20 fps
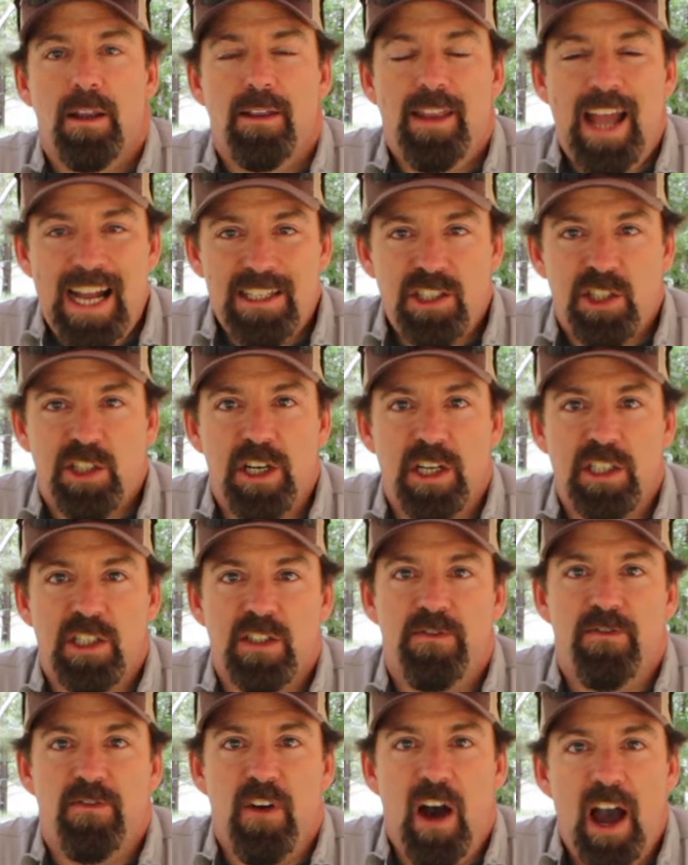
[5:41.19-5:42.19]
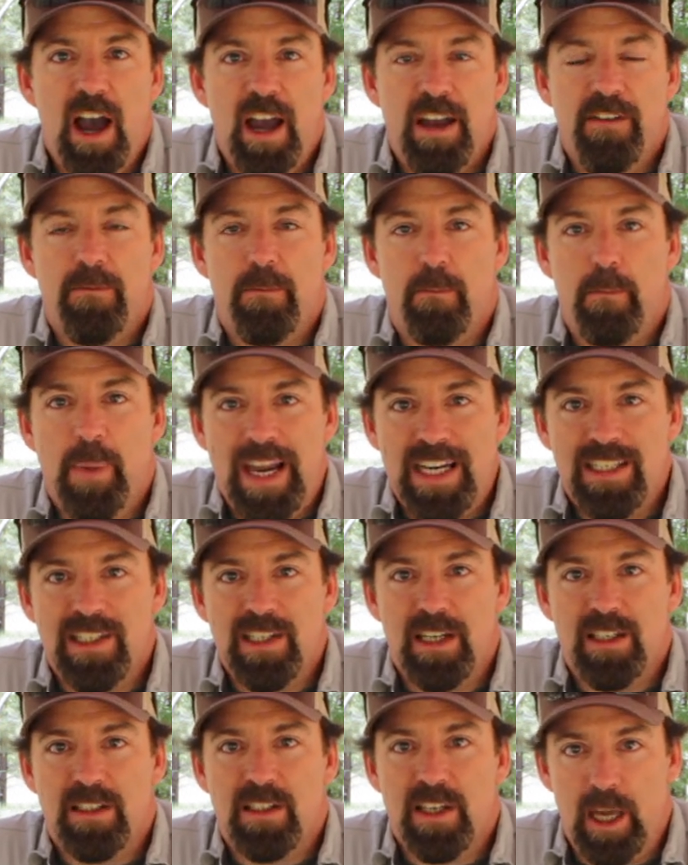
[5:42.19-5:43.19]
That's just five
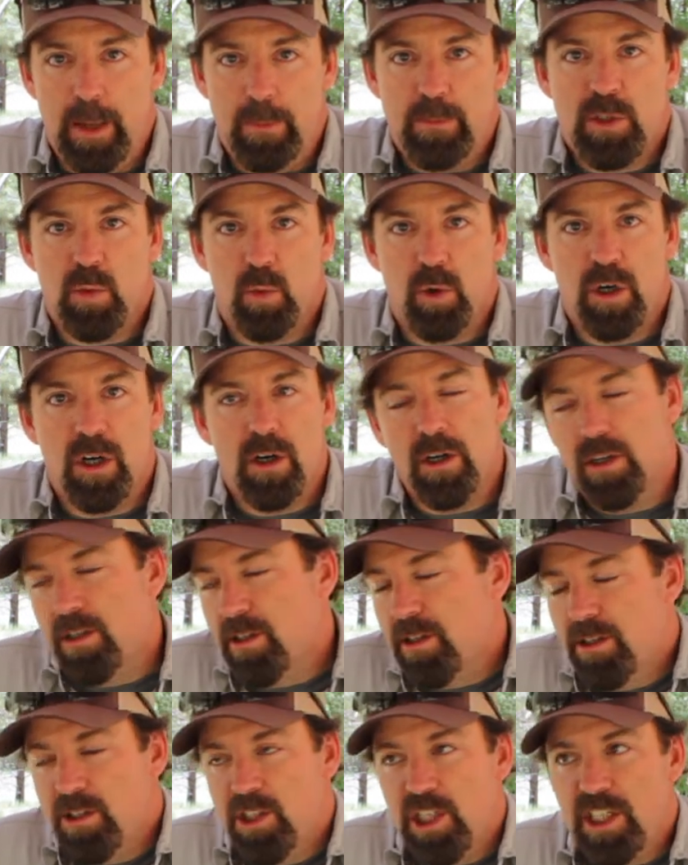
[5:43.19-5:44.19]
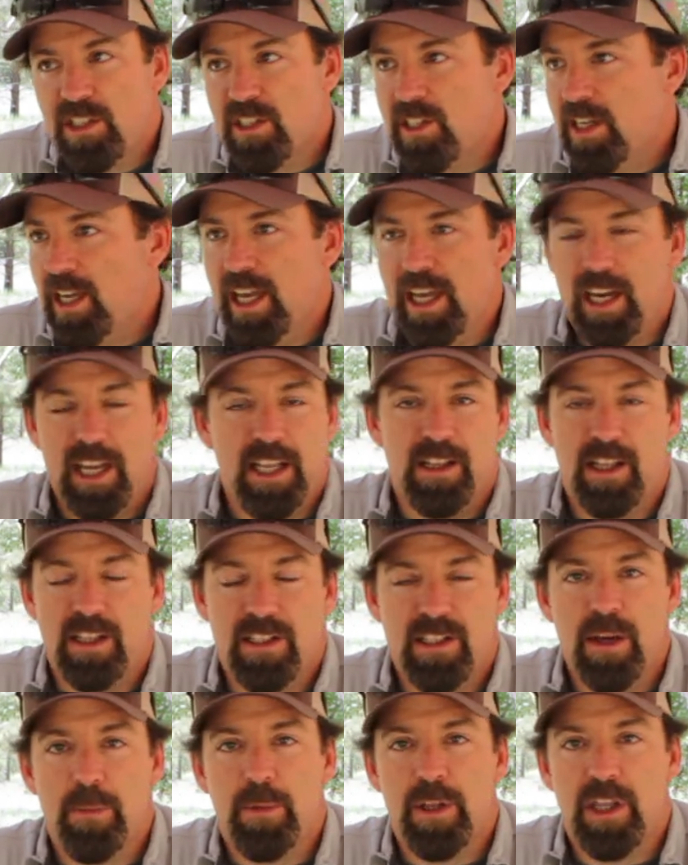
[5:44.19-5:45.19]
basic tips. We're just hitting the
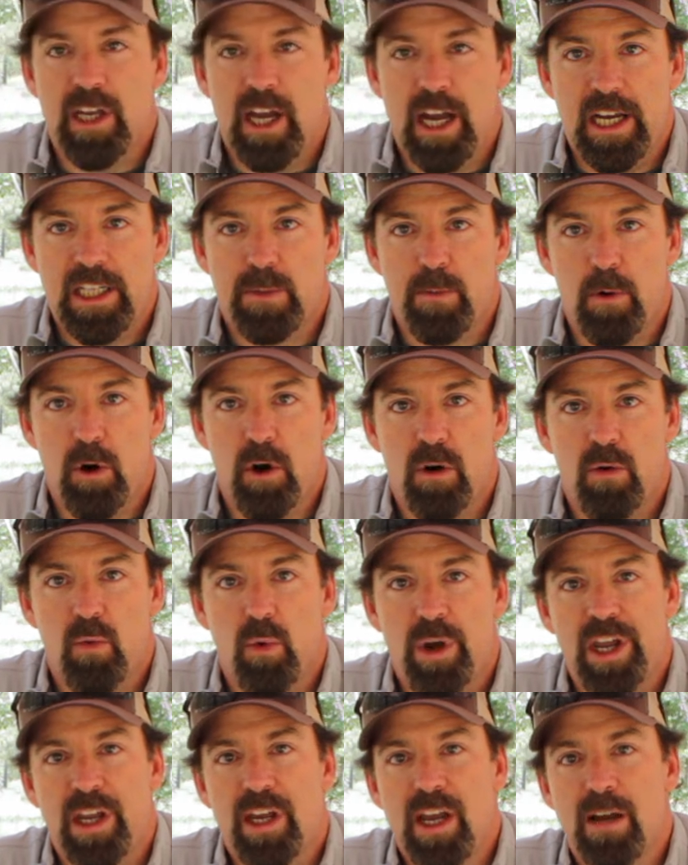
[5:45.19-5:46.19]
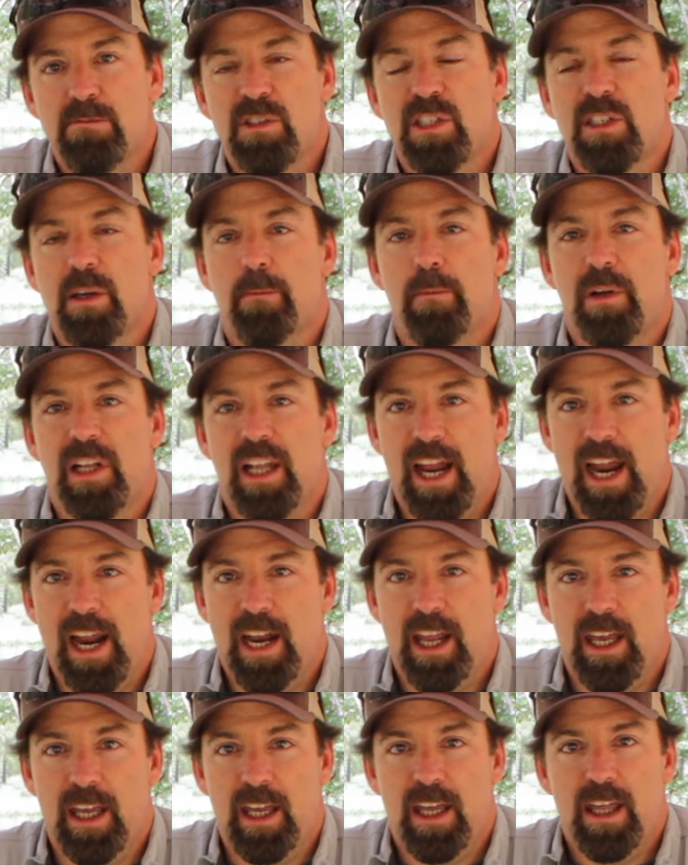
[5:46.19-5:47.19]
tip of the iceberg when it comes to
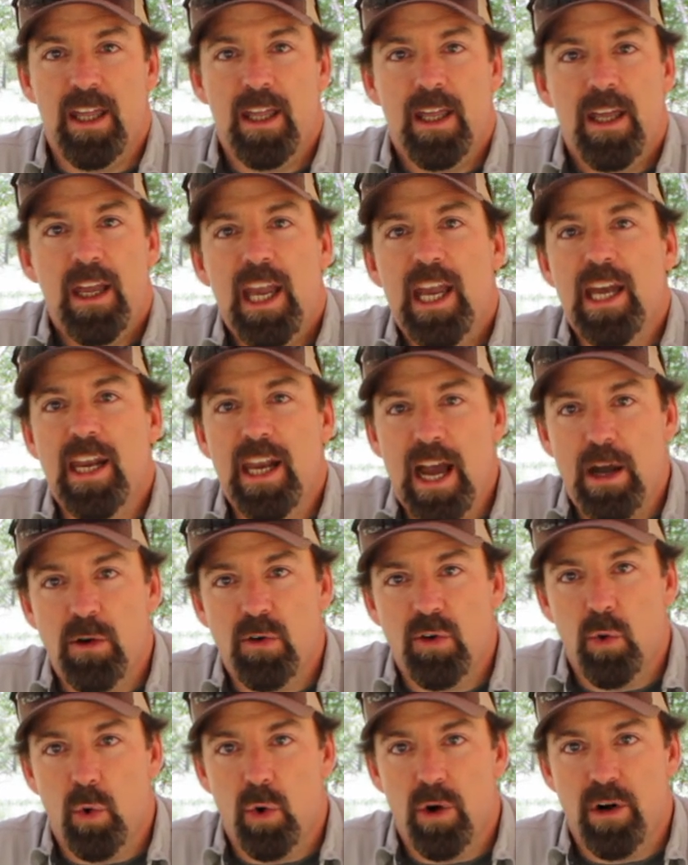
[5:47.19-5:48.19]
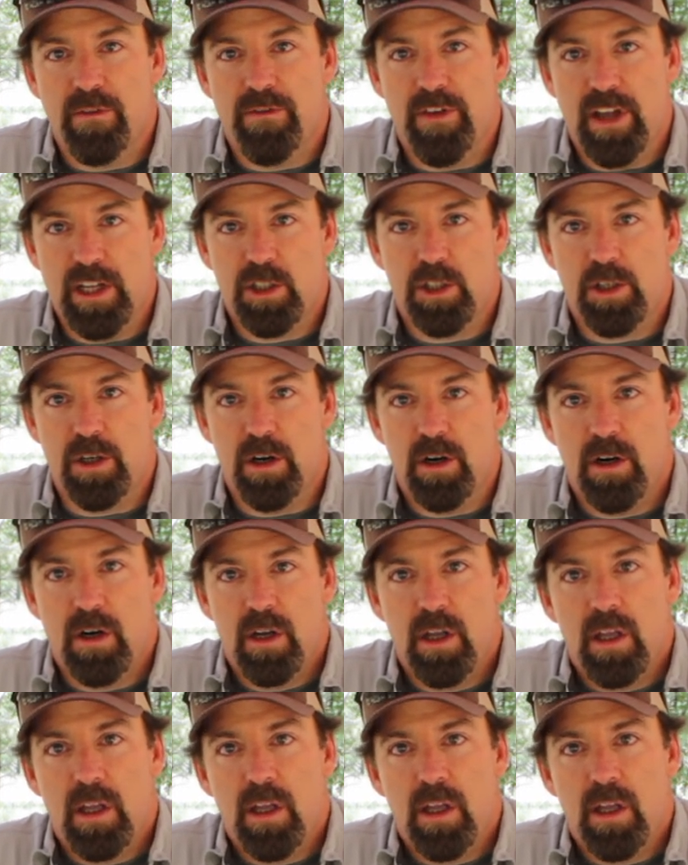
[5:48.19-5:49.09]
planning an outdoor adventure.